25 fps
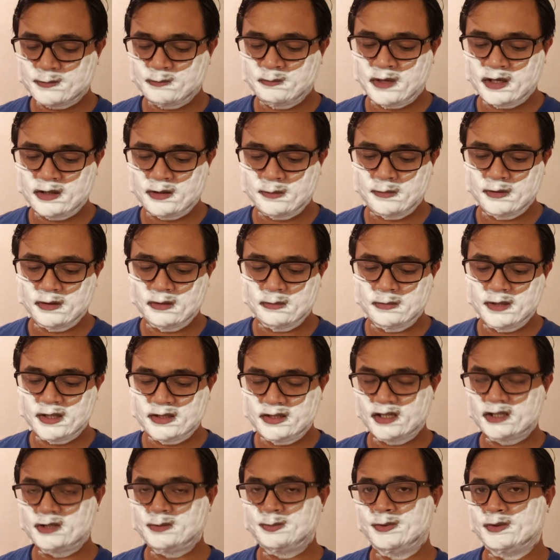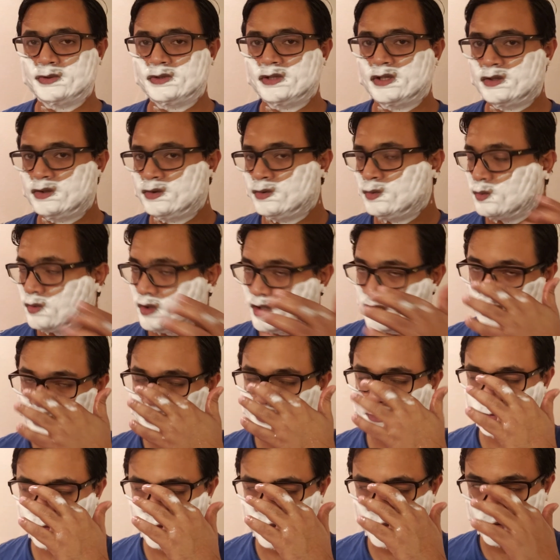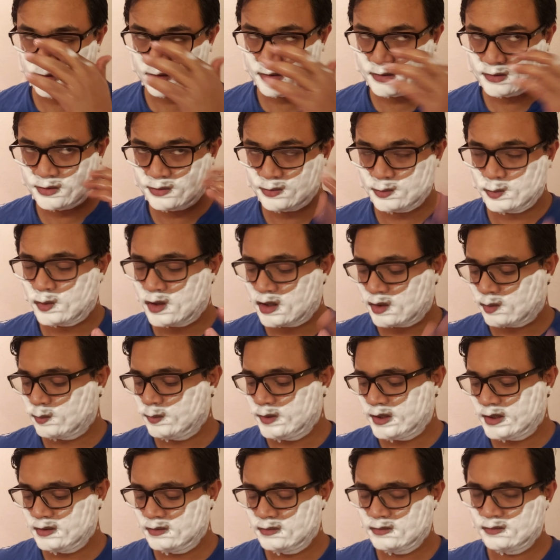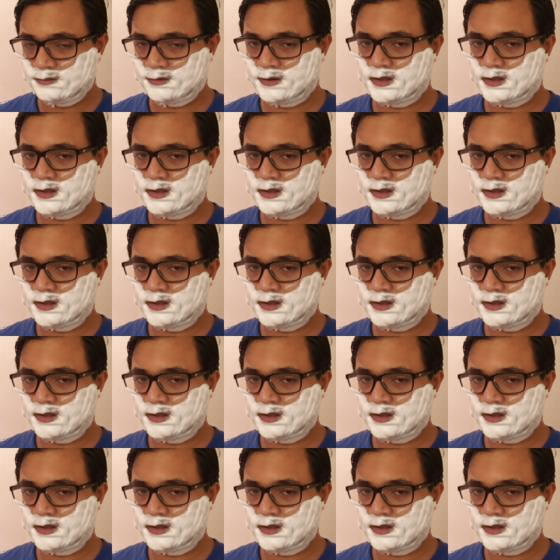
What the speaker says: multiple blade exposures to work with.